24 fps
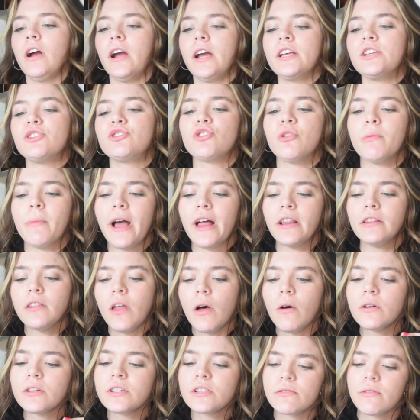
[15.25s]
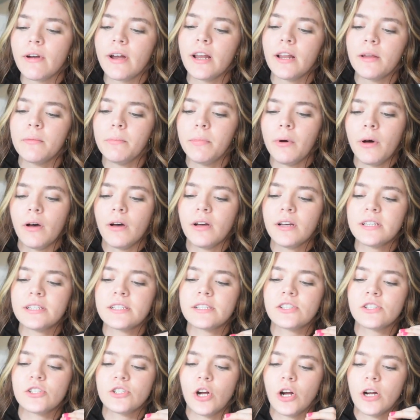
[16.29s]
Alright, so my lowest rated book
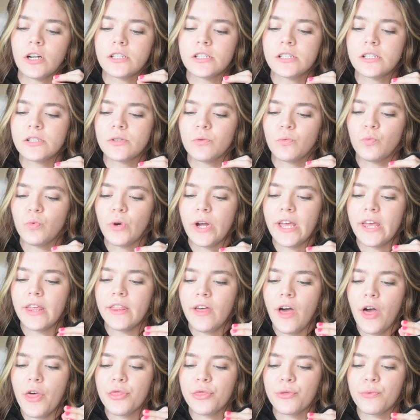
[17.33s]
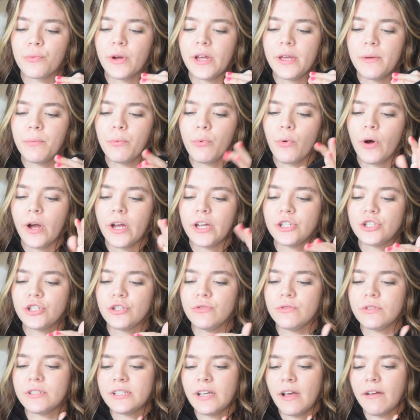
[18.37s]
starts with a
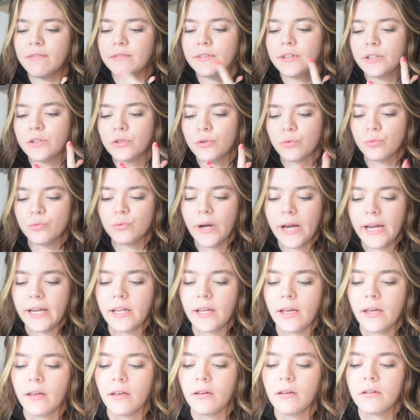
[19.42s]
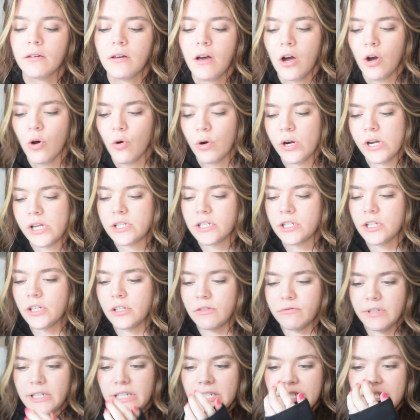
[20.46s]
3.27 rating according to
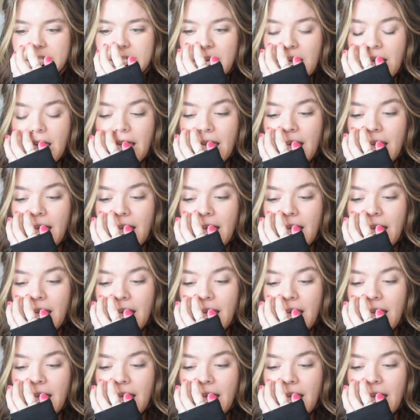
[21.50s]
Goodreads.